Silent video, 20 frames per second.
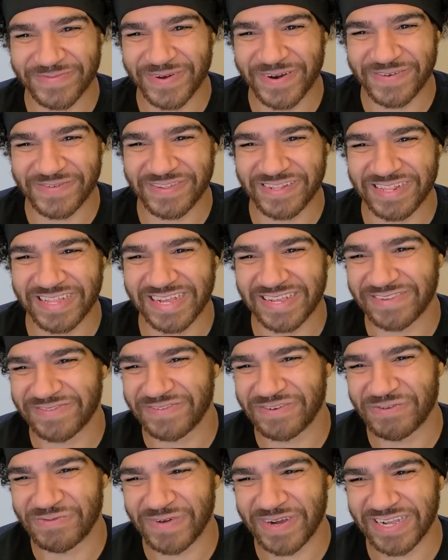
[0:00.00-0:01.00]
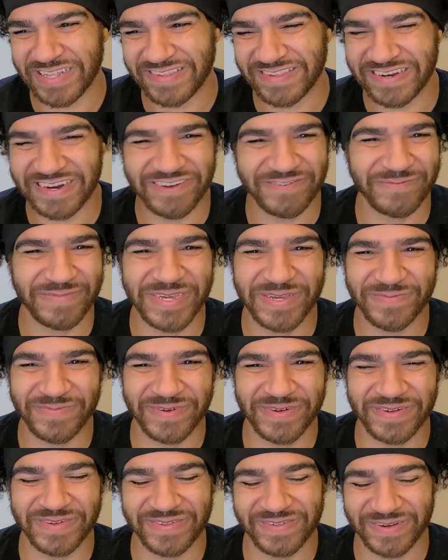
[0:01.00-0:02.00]
over the last few months, enough
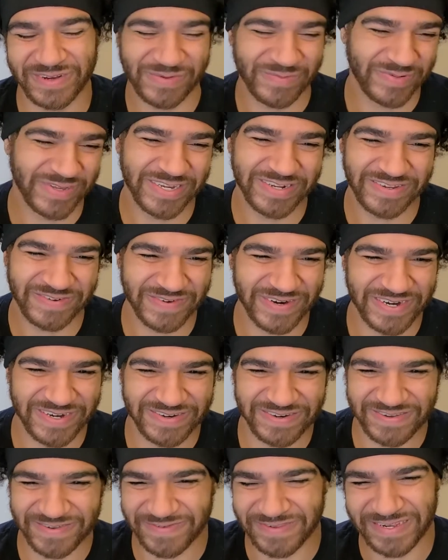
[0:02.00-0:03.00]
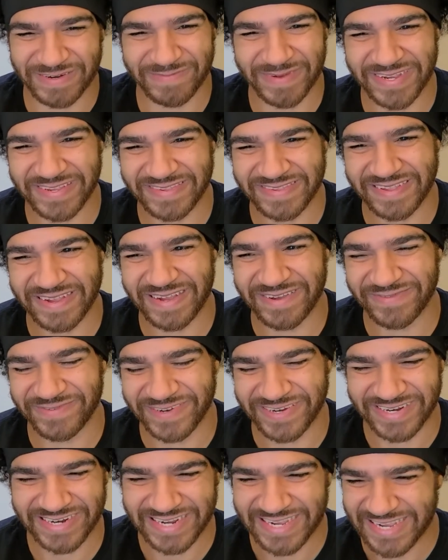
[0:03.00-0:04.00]
people, complete strangers, have seen my stuff,
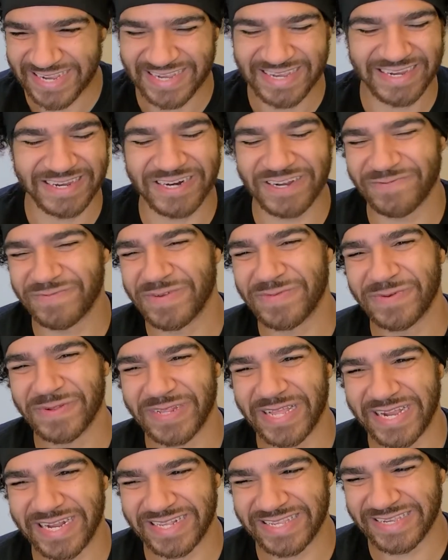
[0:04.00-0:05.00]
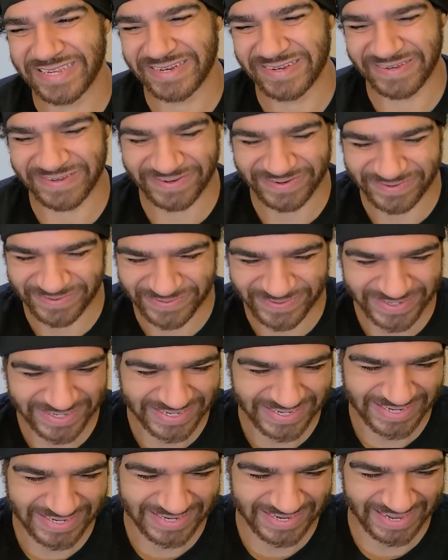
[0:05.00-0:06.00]
and enough people liked it to
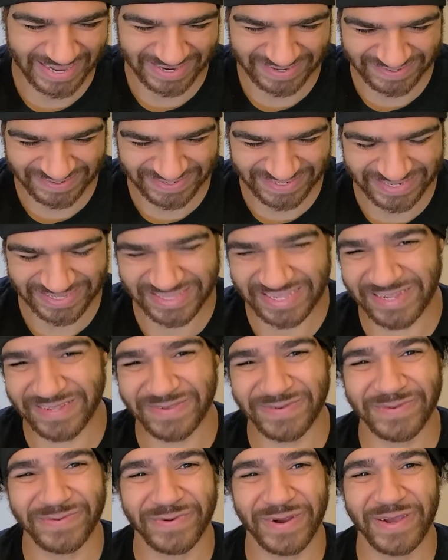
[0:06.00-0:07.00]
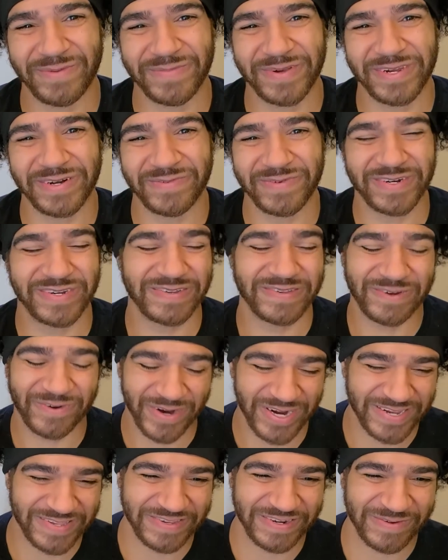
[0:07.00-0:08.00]
actually hit that subscribe button, which is
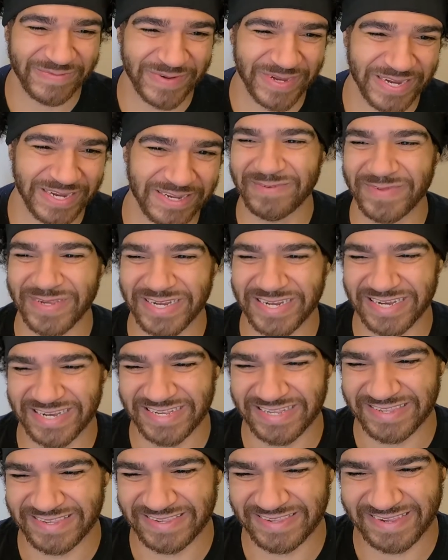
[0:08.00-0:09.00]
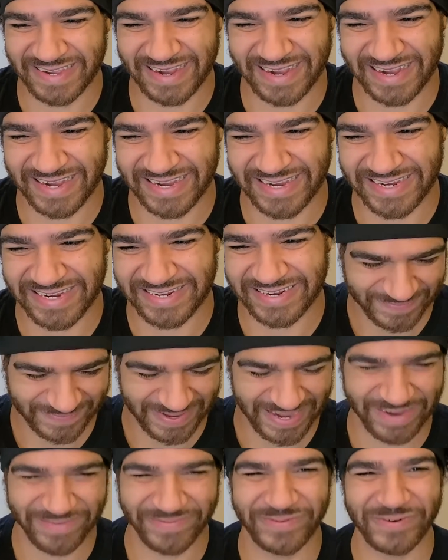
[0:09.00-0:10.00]
crazy to me because I
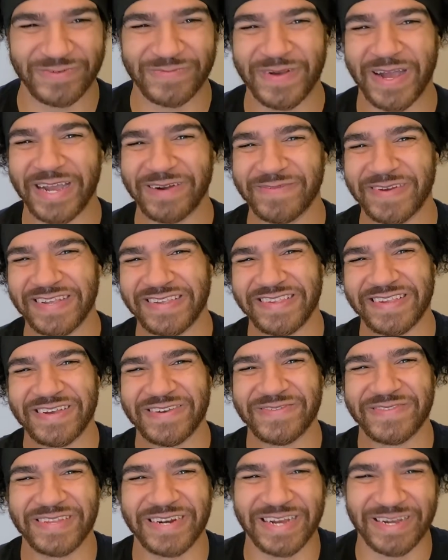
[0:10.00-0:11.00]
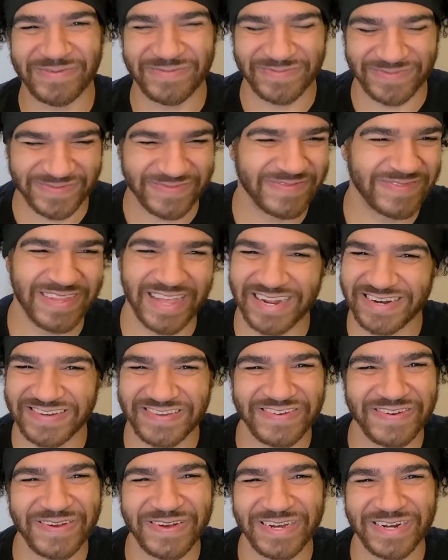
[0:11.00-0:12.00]
have to remind myself that I'm not
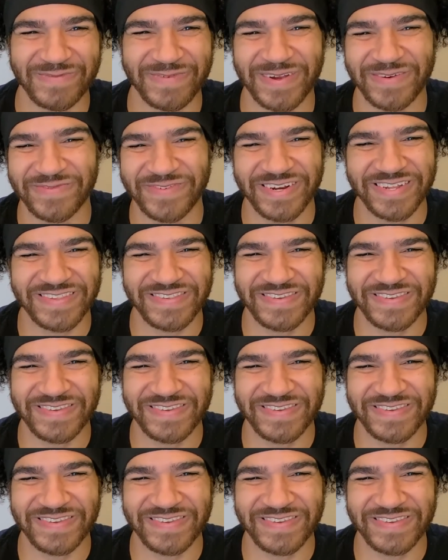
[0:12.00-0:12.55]
just talking to my friends